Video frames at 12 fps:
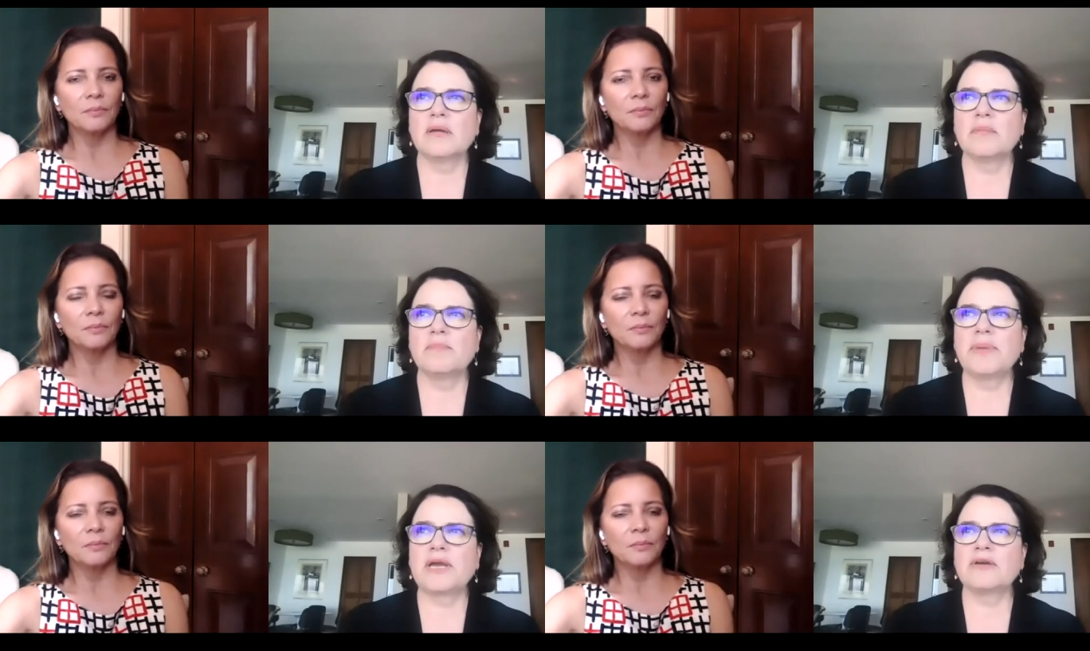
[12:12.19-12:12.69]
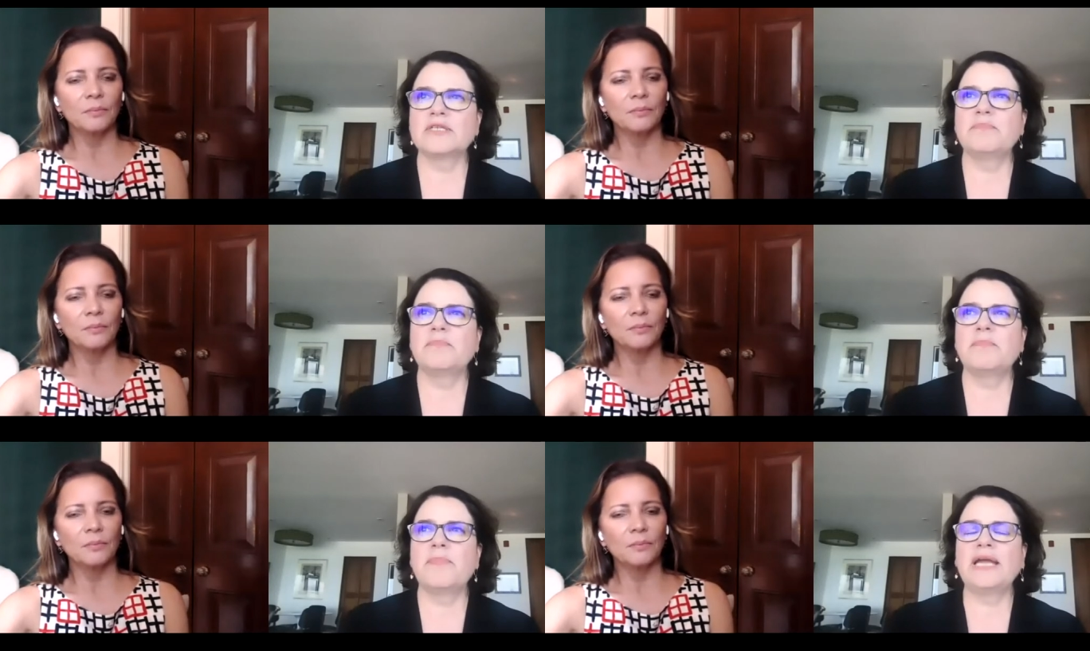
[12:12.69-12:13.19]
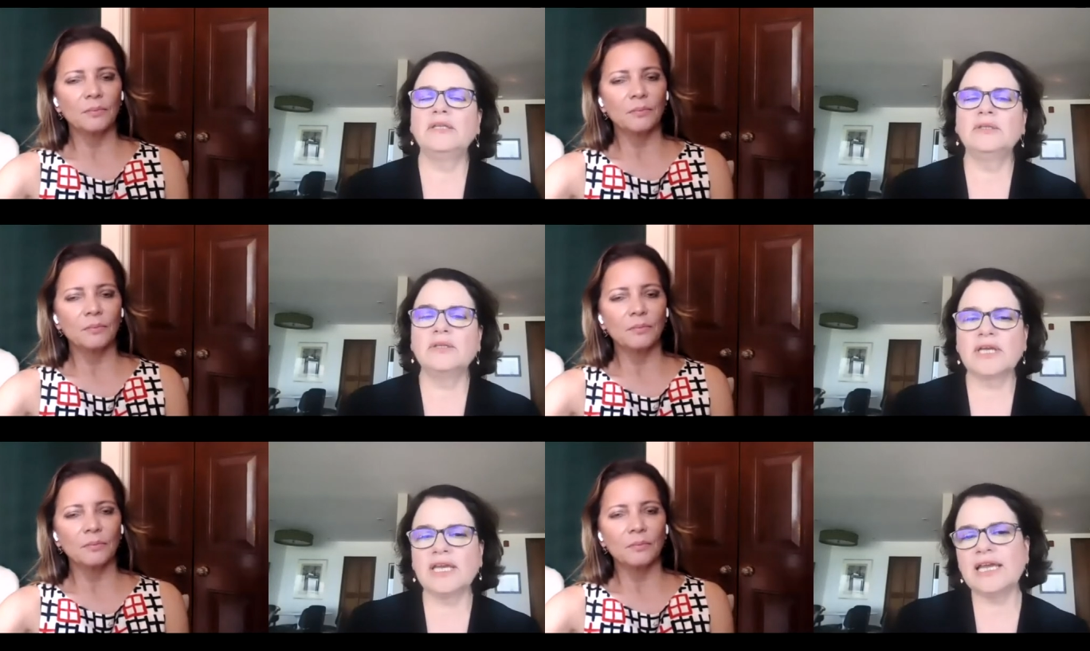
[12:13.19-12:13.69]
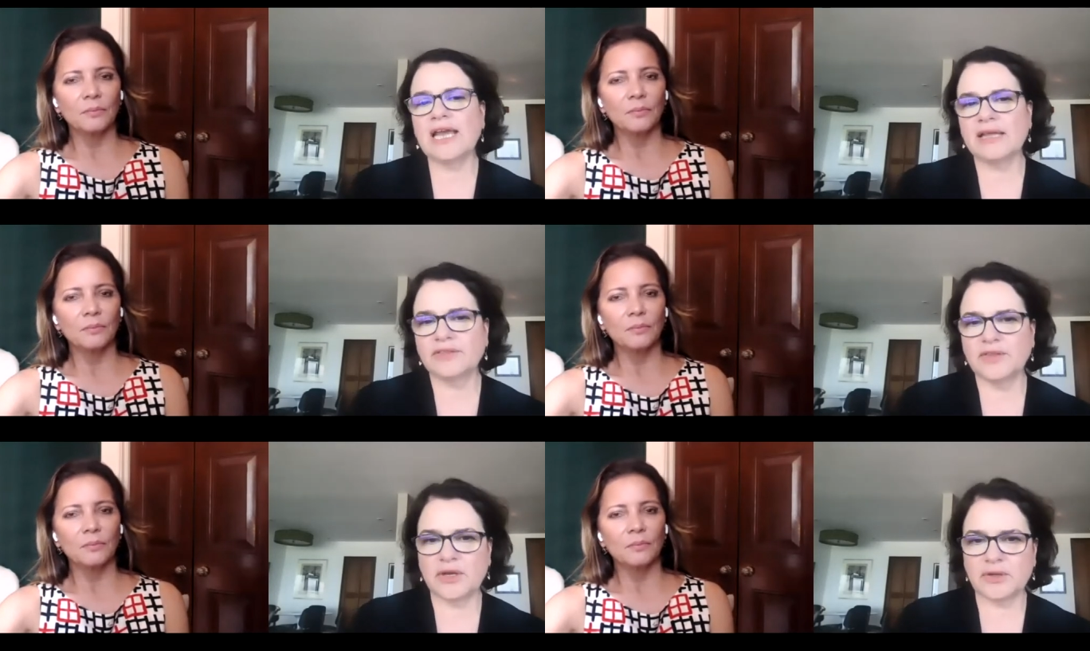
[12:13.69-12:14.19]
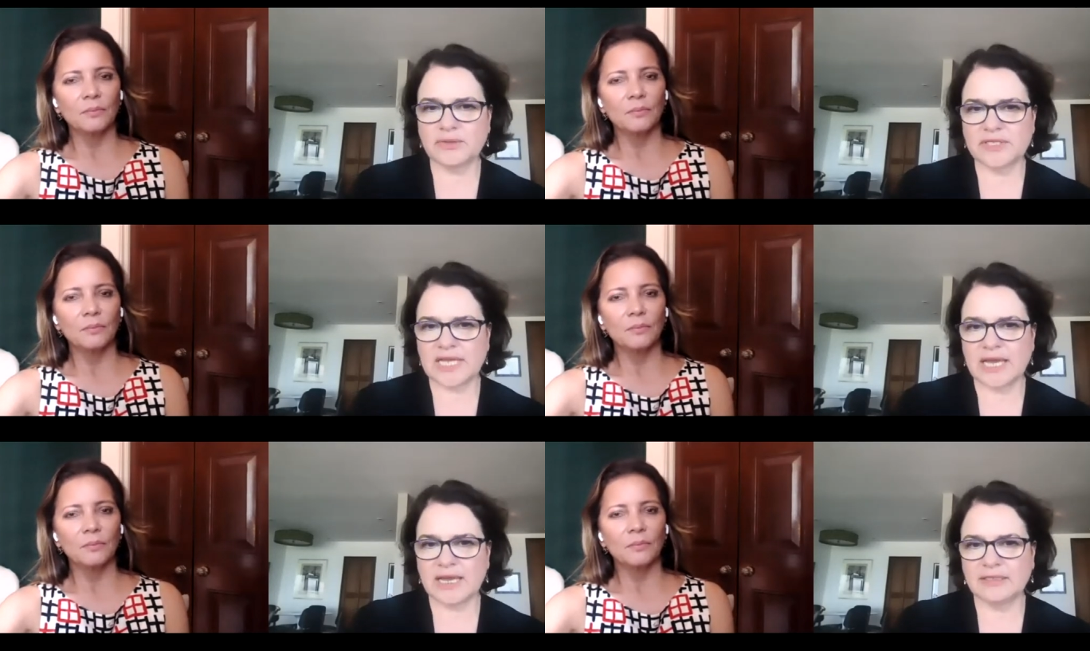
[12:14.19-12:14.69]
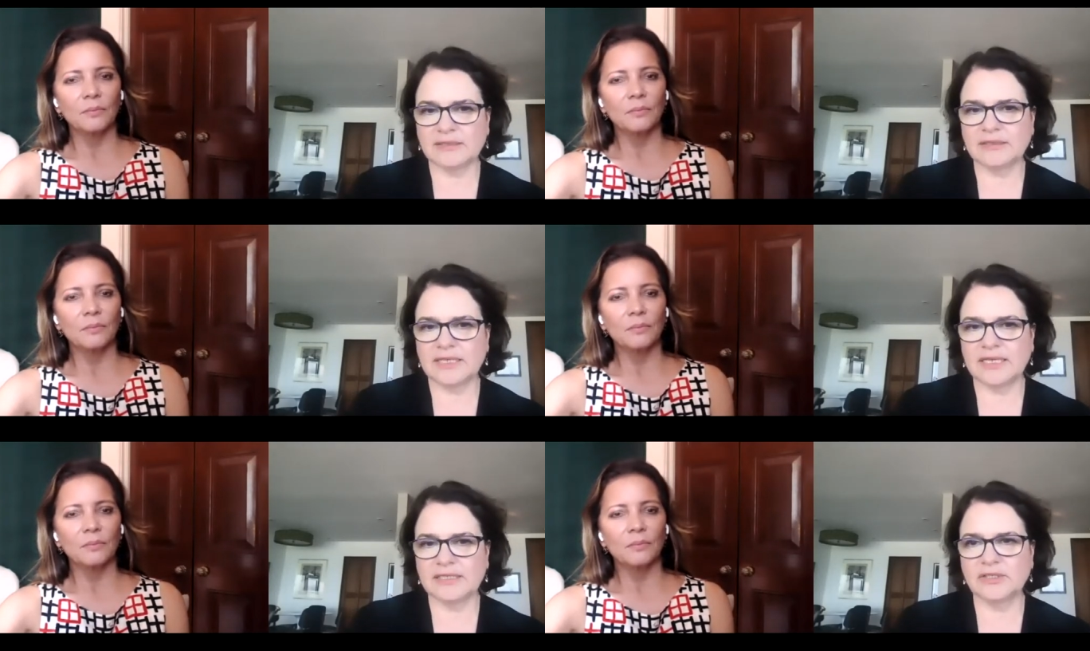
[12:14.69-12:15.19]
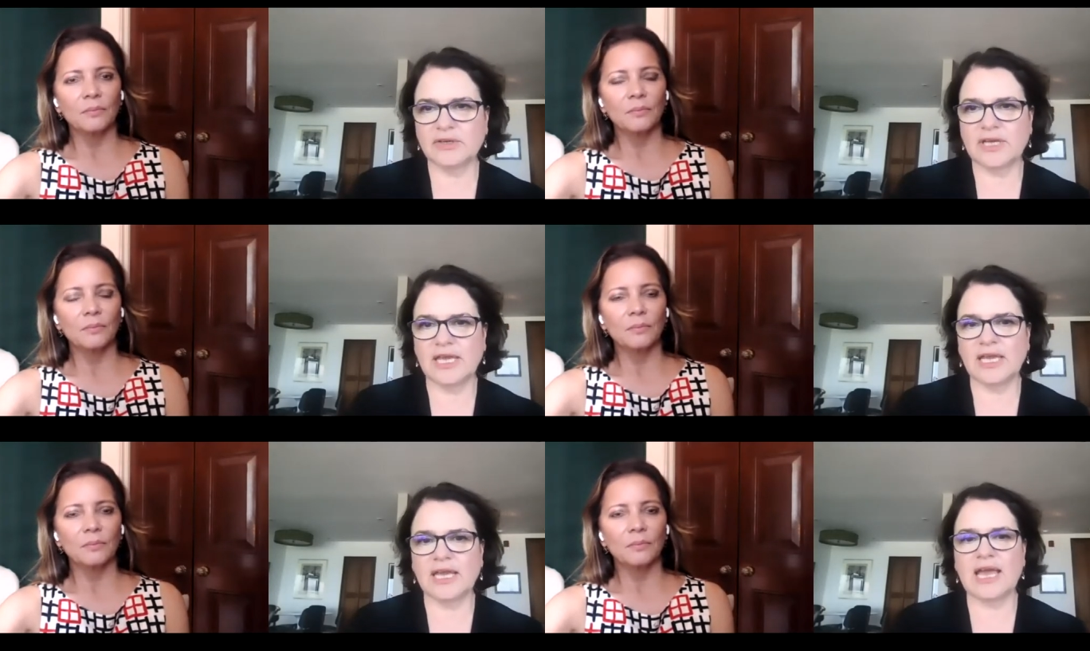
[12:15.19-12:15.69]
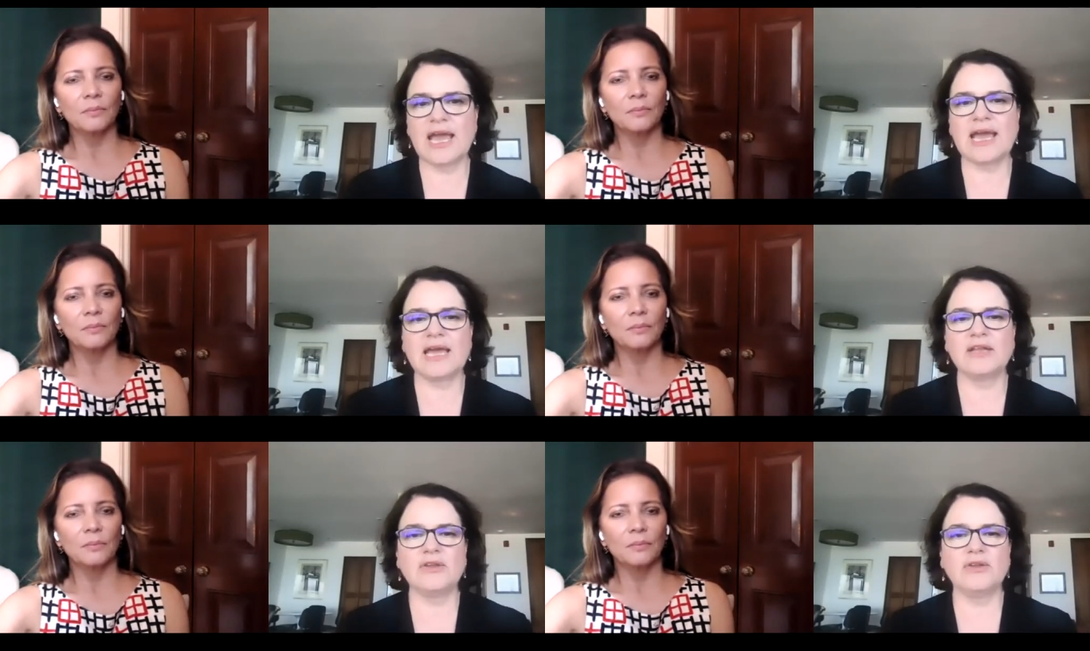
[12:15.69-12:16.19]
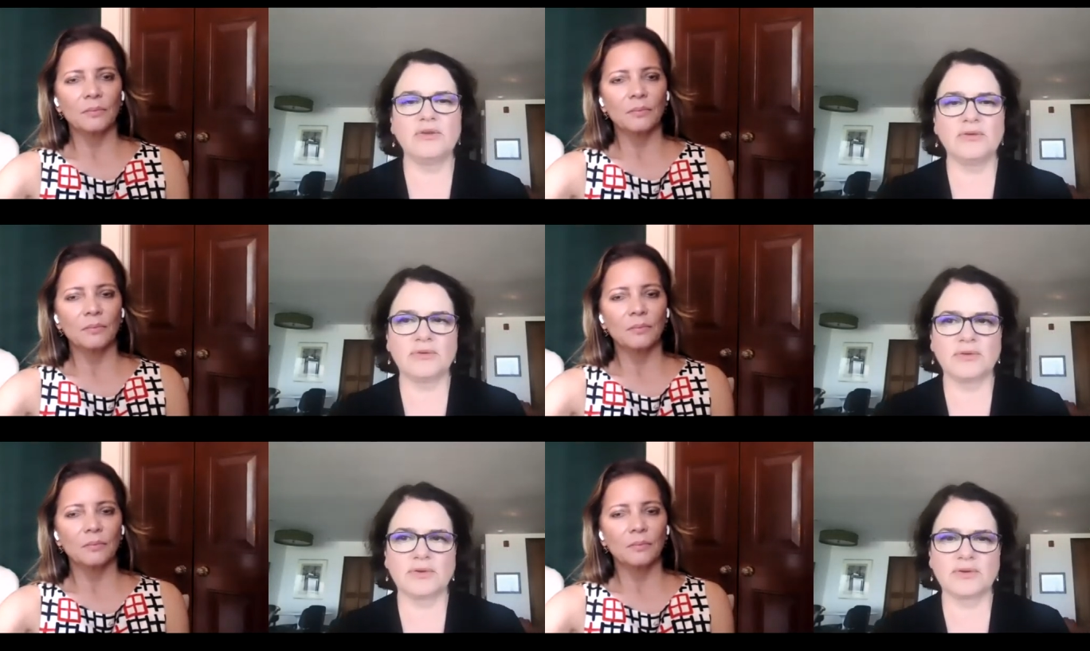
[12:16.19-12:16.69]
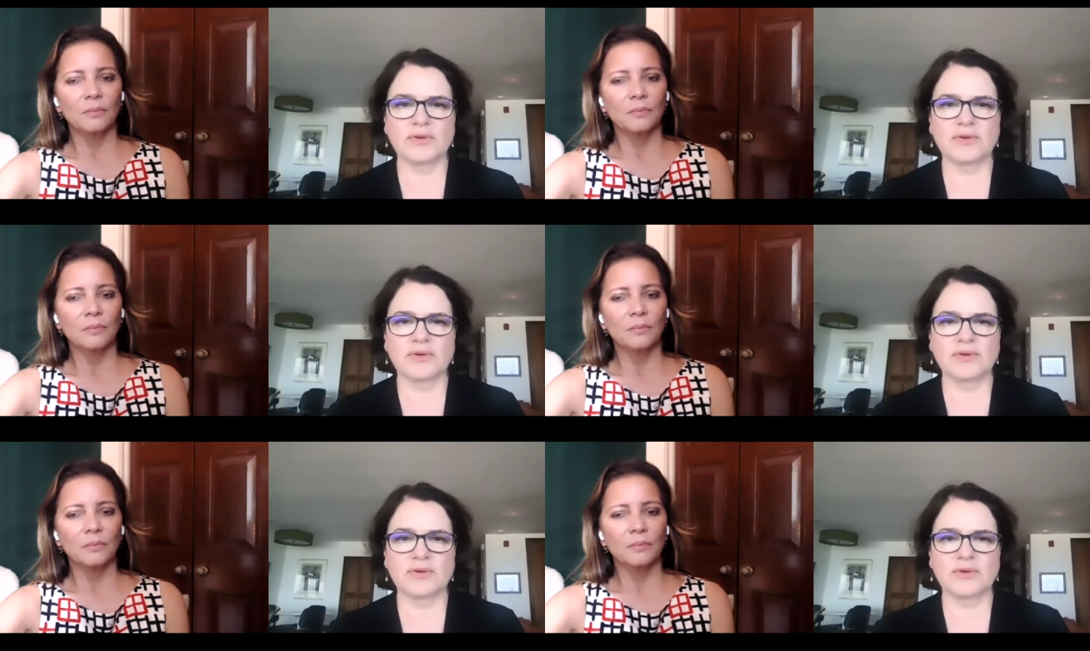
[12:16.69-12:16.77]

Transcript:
Speaker 1: because by looking at the hotel and looking at New York